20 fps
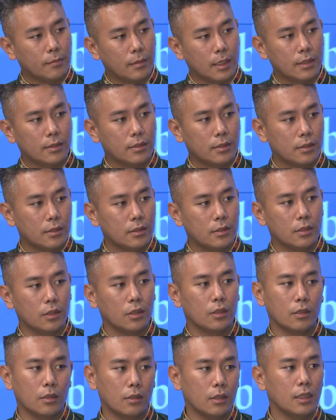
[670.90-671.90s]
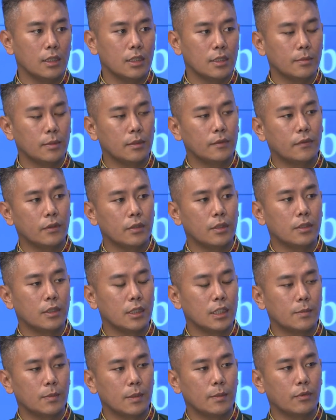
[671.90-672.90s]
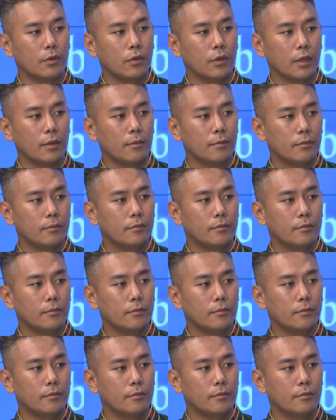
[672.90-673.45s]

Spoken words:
master's, you're not eligible for the TSP program.